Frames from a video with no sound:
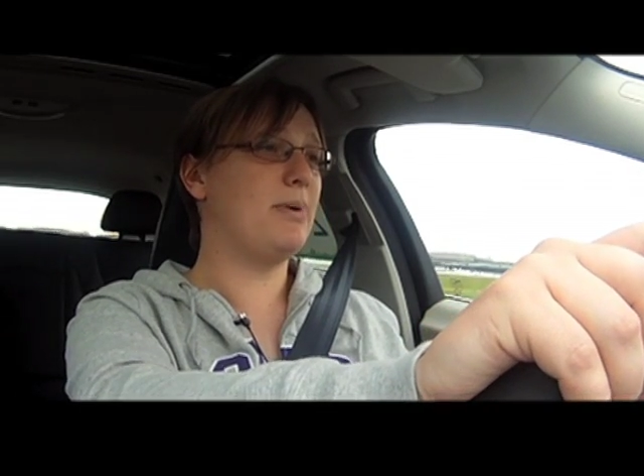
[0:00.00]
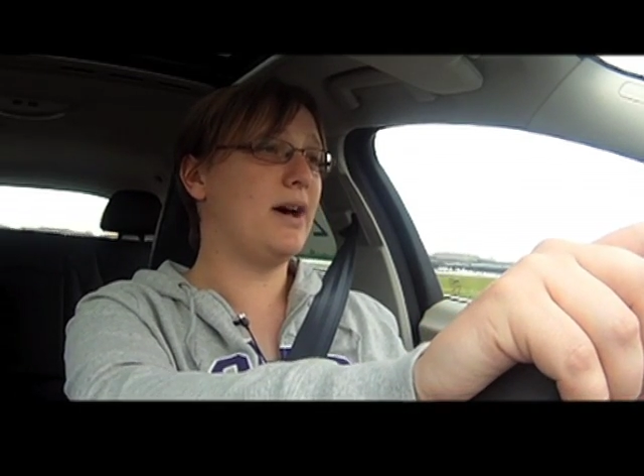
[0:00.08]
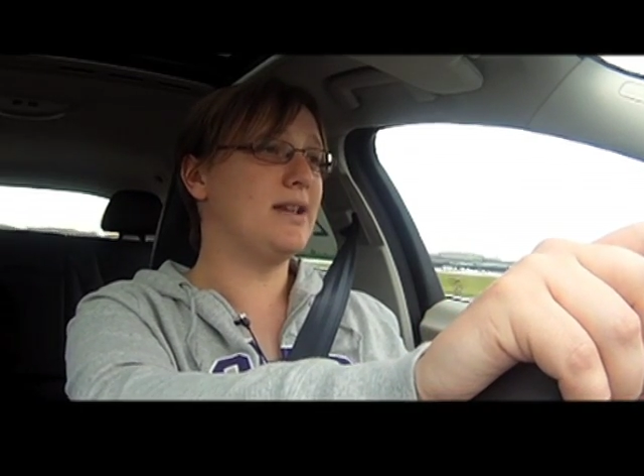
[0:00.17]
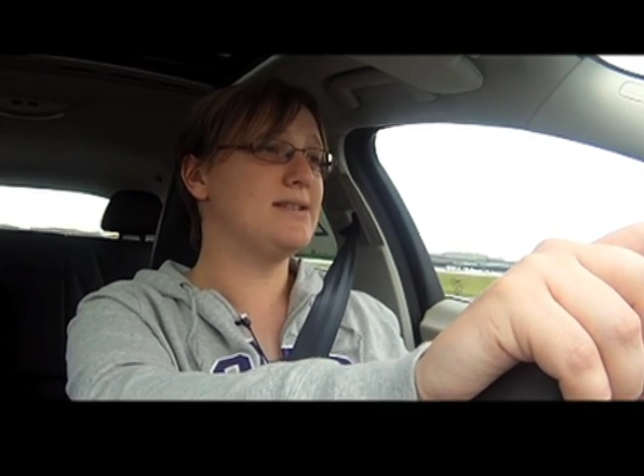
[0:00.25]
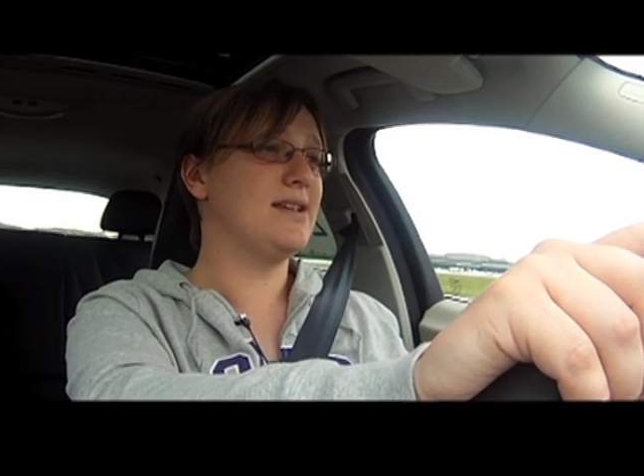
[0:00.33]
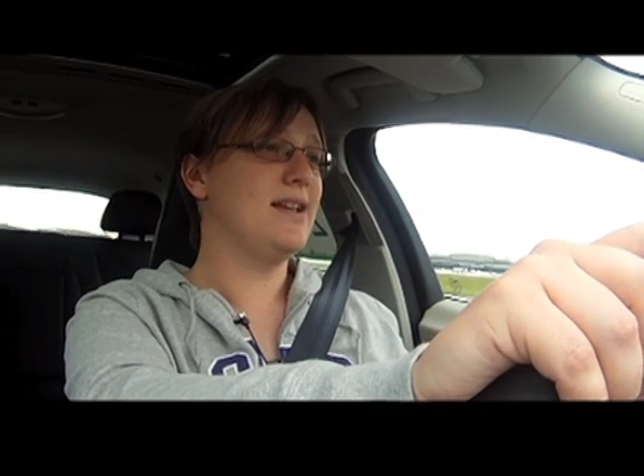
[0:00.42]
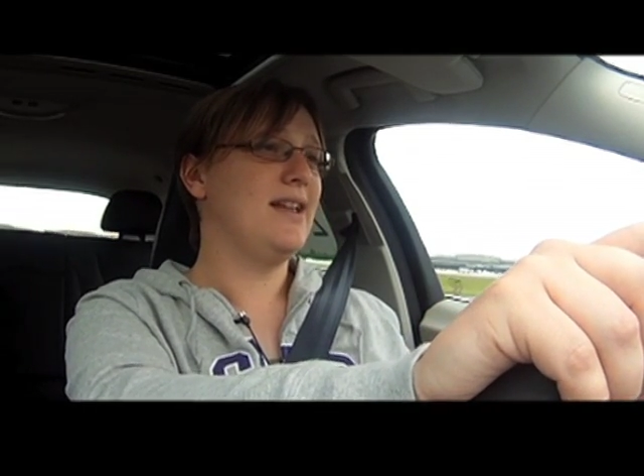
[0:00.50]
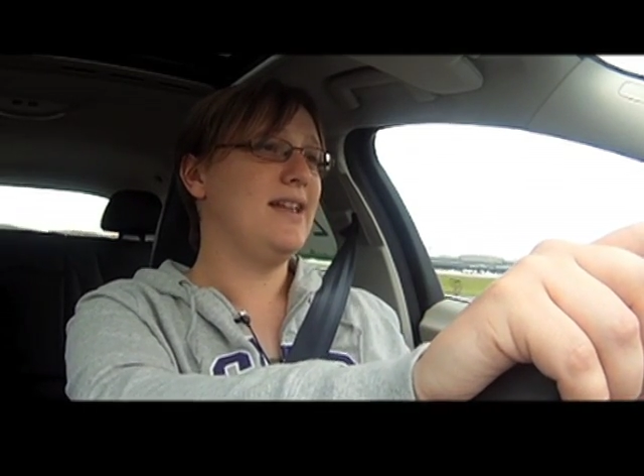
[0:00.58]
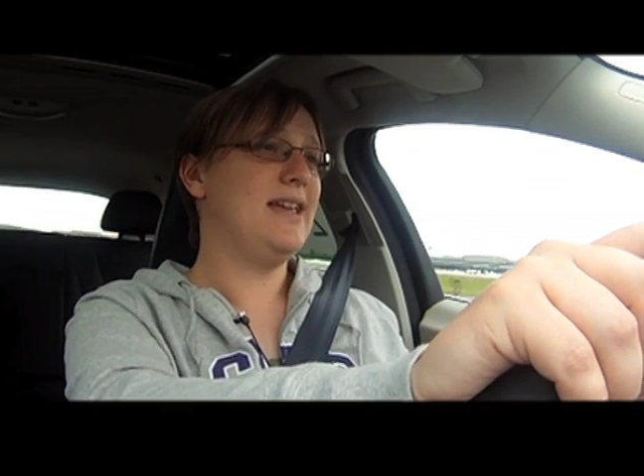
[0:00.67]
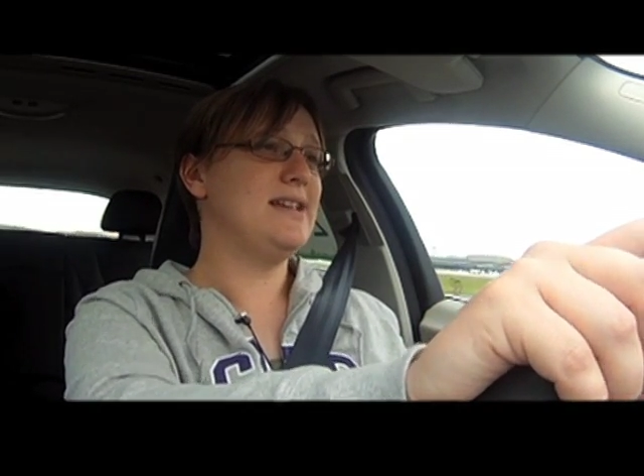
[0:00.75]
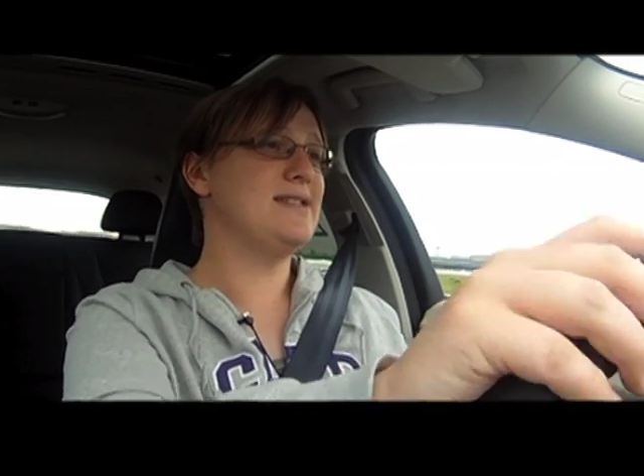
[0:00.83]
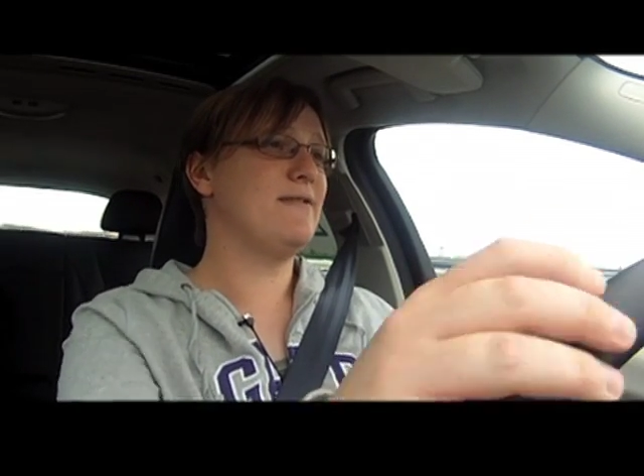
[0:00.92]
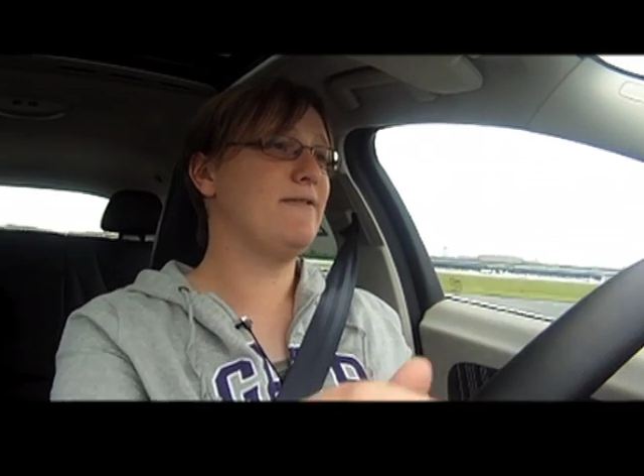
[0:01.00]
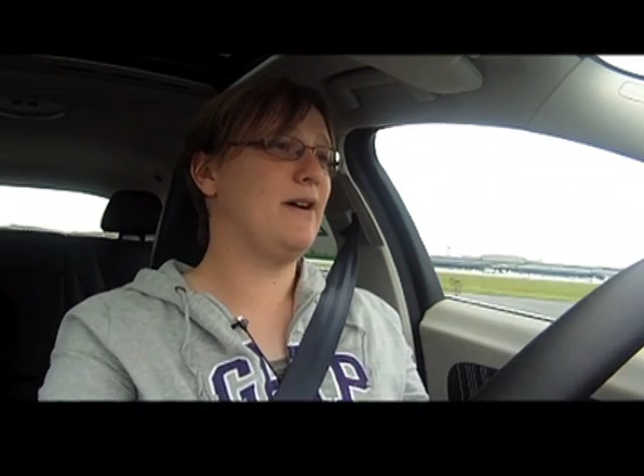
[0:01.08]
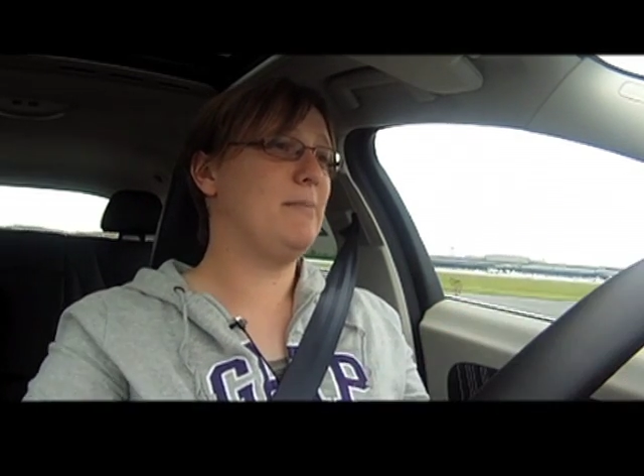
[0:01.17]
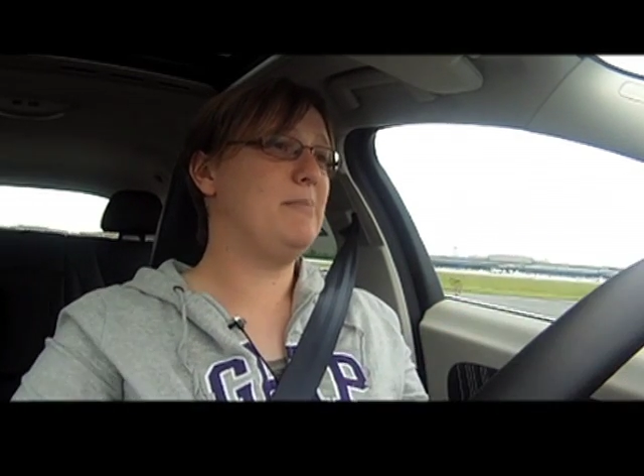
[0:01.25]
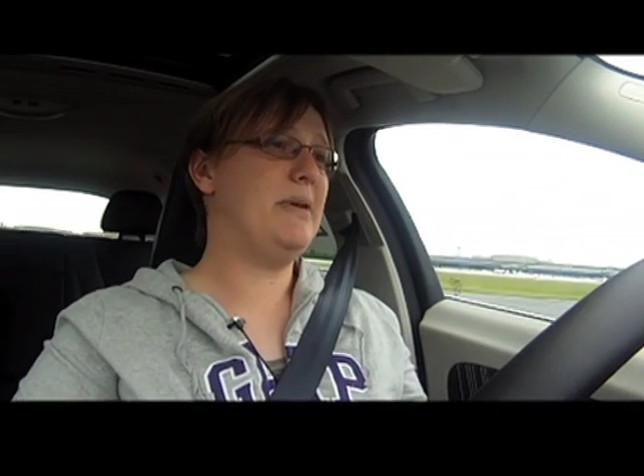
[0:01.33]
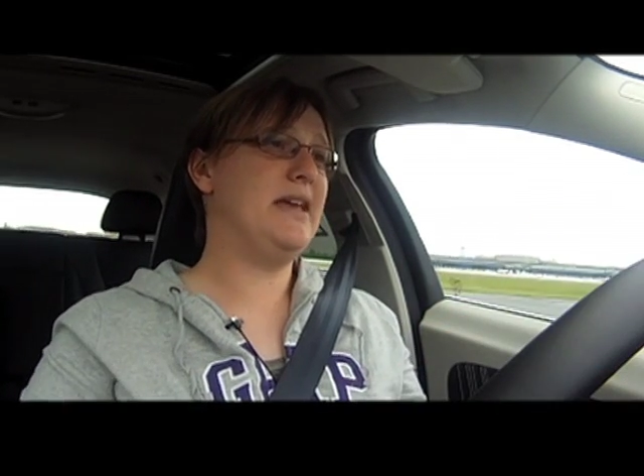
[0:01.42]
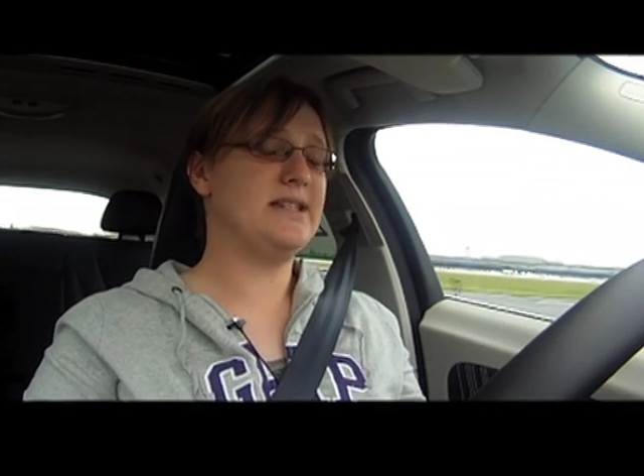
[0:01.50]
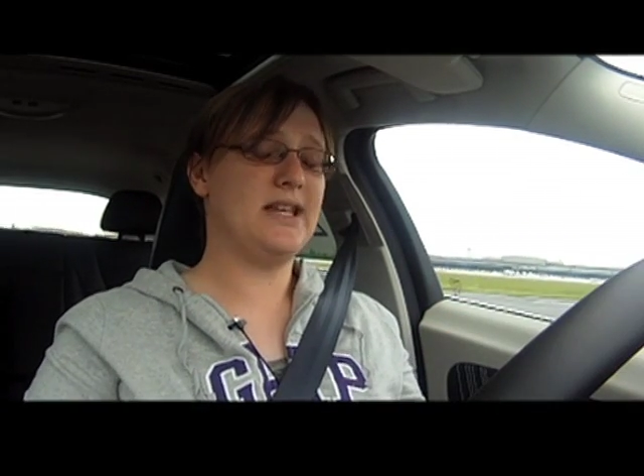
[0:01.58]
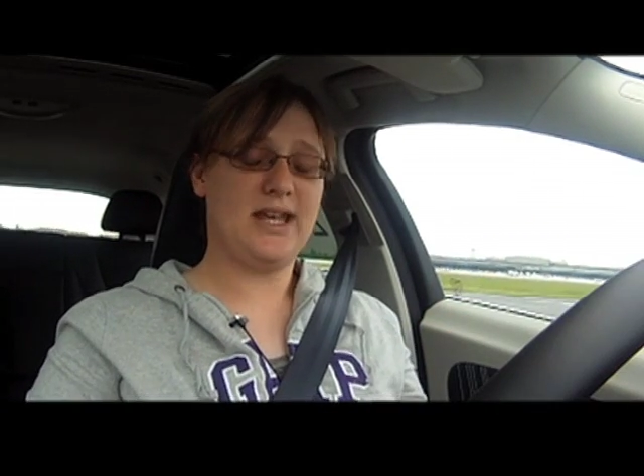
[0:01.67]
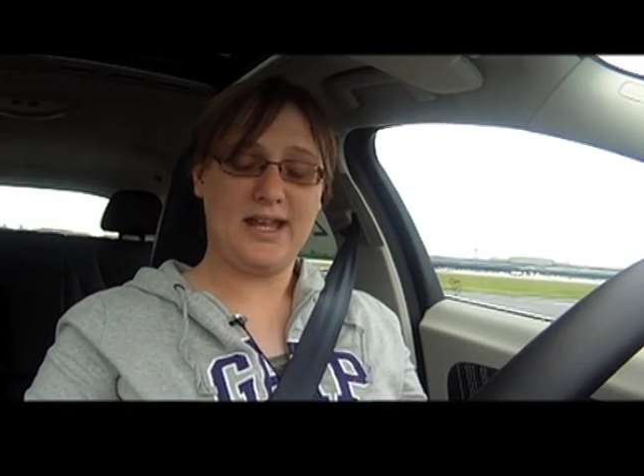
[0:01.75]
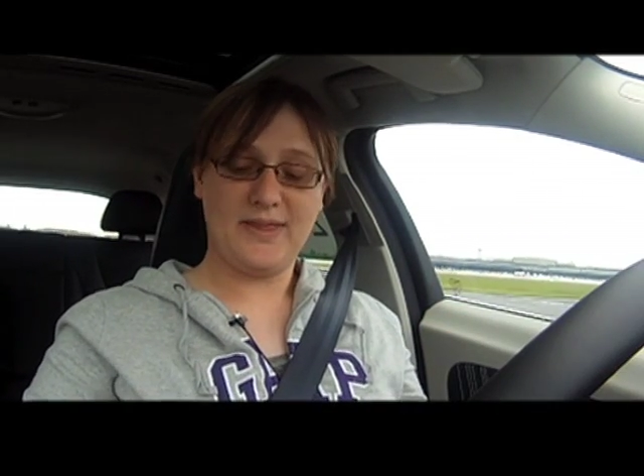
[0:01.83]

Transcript: But here's the fun bit.